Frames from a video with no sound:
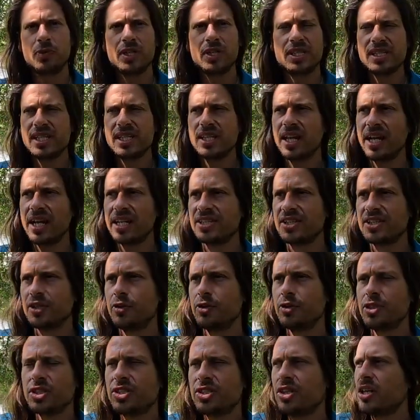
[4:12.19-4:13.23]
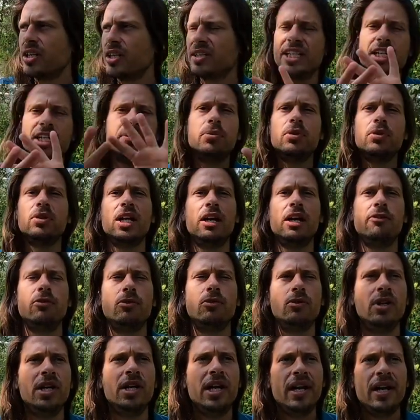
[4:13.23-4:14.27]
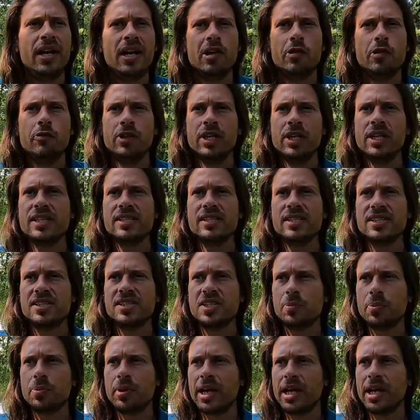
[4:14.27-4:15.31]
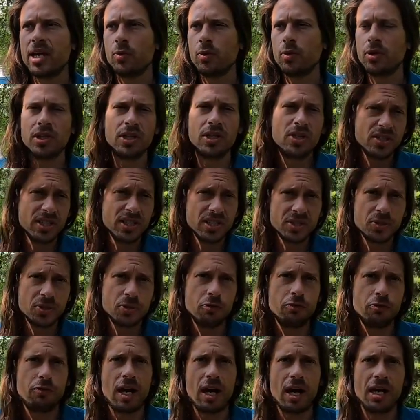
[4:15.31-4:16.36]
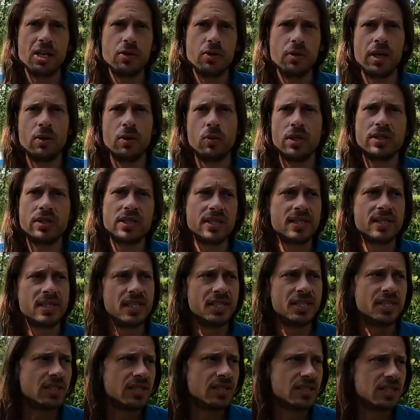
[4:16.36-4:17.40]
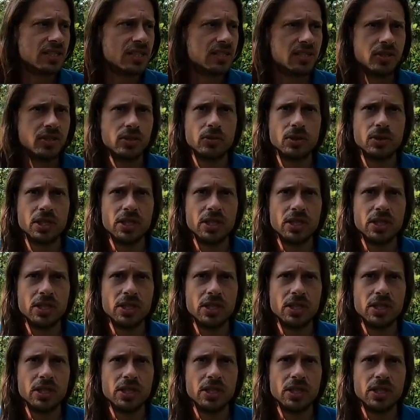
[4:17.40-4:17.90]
You see, like, so just on a deeper level, Venus is the planet we're using to evaluate what decisions to do.